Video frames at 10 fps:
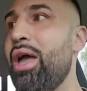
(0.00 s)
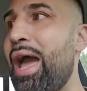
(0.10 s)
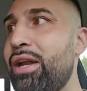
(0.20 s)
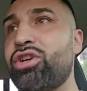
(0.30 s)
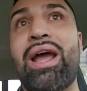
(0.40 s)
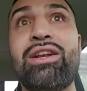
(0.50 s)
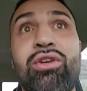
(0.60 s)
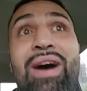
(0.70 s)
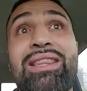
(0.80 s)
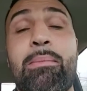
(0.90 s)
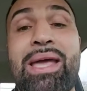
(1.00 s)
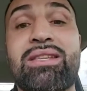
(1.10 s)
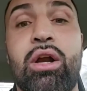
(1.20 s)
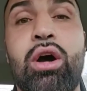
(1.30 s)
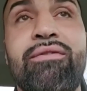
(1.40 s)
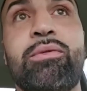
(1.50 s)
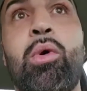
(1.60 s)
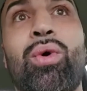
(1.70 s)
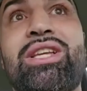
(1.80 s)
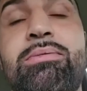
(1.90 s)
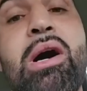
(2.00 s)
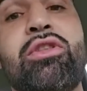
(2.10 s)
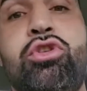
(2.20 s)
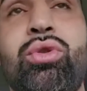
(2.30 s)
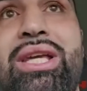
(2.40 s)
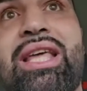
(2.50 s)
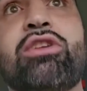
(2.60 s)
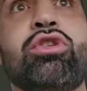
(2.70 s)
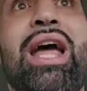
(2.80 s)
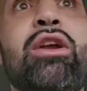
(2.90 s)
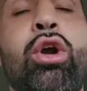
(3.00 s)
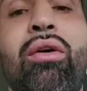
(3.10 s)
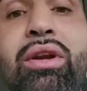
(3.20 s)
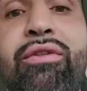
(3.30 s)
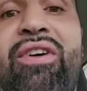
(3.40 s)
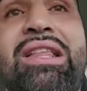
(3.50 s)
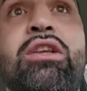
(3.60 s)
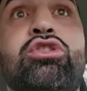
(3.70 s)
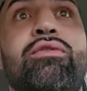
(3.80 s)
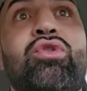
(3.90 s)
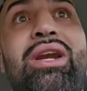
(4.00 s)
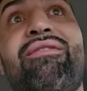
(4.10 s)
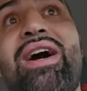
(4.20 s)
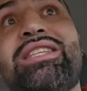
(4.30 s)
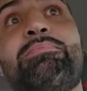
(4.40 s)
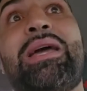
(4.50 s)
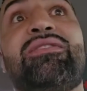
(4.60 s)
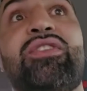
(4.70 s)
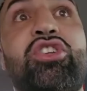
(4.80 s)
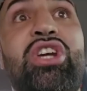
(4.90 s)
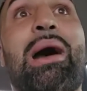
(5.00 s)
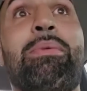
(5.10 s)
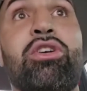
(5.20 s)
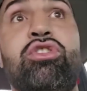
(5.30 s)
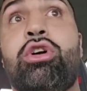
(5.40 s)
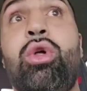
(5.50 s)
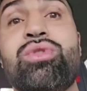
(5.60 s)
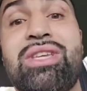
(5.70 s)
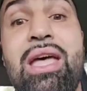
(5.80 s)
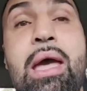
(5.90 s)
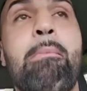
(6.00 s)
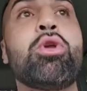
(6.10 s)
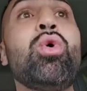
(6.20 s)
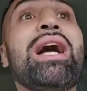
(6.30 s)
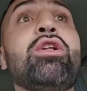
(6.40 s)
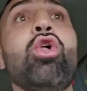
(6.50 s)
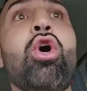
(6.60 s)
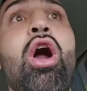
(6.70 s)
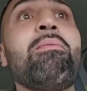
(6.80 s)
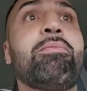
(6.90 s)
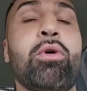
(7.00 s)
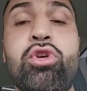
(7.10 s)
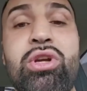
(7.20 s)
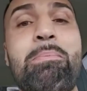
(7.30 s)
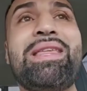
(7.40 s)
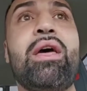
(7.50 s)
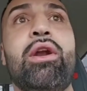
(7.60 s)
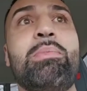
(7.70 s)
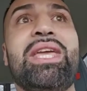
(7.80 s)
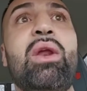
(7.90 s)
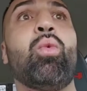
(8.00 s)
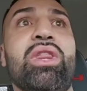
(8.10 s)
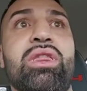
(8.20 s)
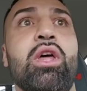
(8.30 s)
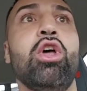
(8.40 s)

And Gervonta makes it uncomfortable when he smothers you like that. So now you're finding yourself trying to find space for the shot because you're close. But you got the long arms, bro. You shouldn't be there to begin with.